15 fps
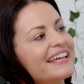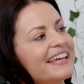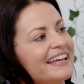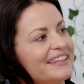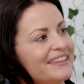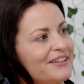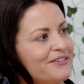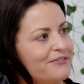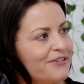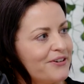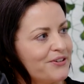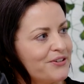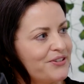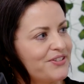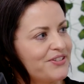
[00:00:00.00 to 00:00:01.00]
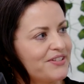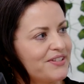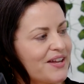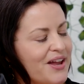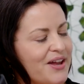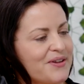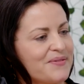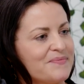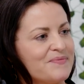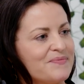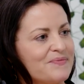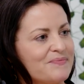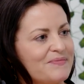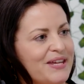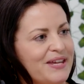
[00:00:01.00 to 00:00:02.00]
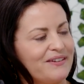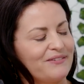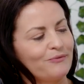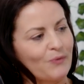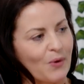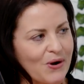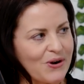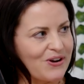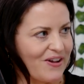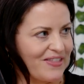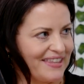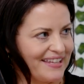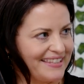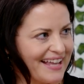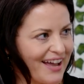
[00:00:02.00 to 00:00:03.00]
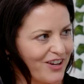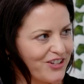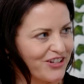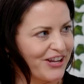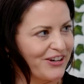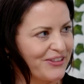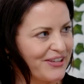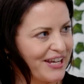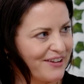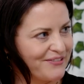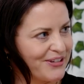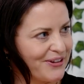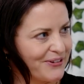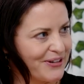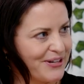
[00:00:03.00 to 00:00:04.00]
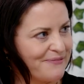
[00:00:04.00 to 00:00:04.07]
of getting the first um, he, word on this, actually. I don't think I've told